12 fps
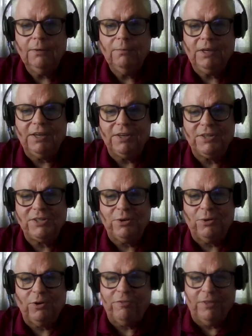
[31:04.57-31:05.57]
Because
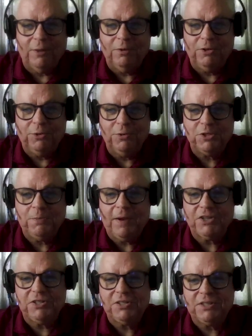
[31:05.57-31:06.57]
in order for them to do
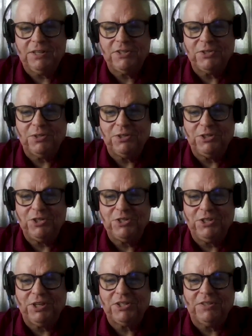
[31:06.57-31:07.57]
inspections in a certain
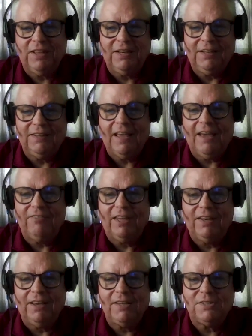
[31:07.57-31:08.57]
jurisdiction, they need to have
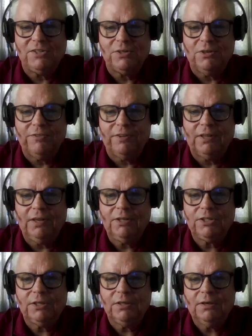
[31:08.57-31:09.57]
that NICET
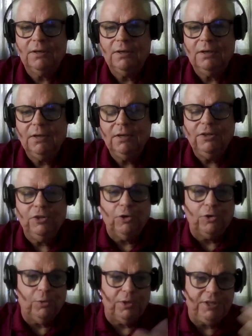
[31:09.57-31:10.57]
certification. You
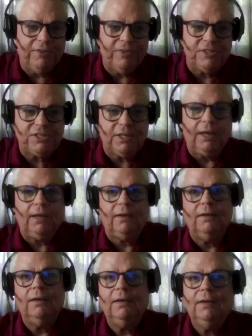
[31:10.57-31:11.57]
go to a different state,
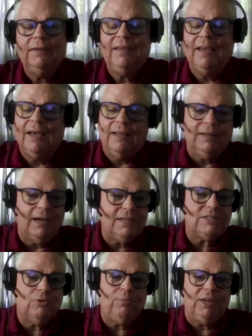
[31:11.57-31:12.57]

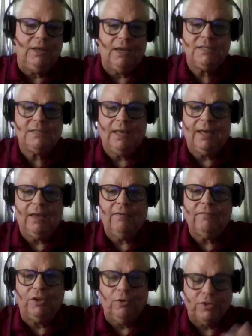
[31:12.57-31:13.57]
NICET would be nice to
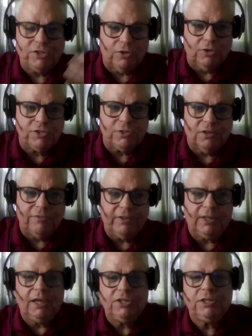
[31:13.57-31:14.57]
have. It's a good
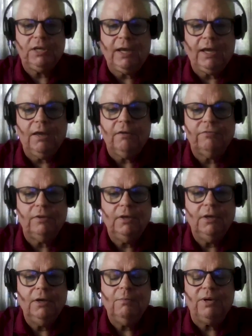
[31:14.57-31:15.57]
certification to have,
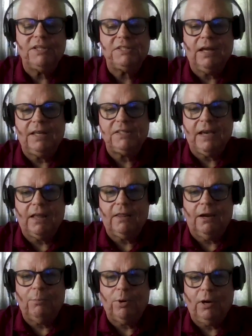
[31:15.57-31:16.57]
but it's not
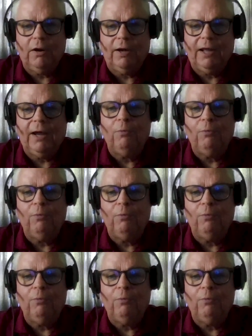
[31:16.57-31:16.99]
exactly our priority.